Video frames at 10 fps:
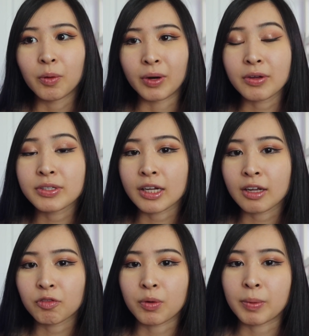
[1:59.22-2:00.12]
when I was
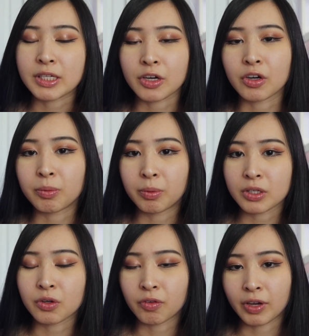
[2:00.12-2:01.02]
studying for my Security
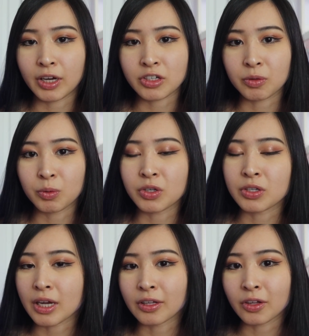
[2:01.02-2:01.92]
Plus certification, which
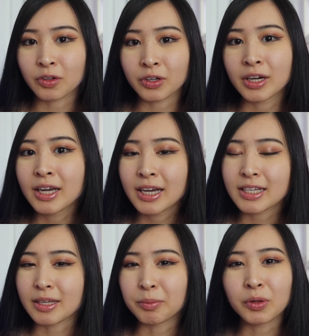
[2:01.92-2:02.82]
is another
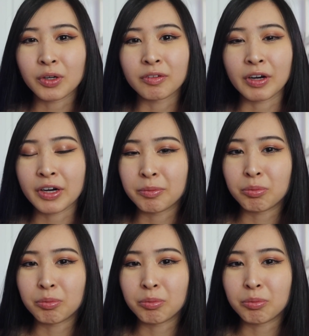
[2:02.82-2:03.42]
similar, very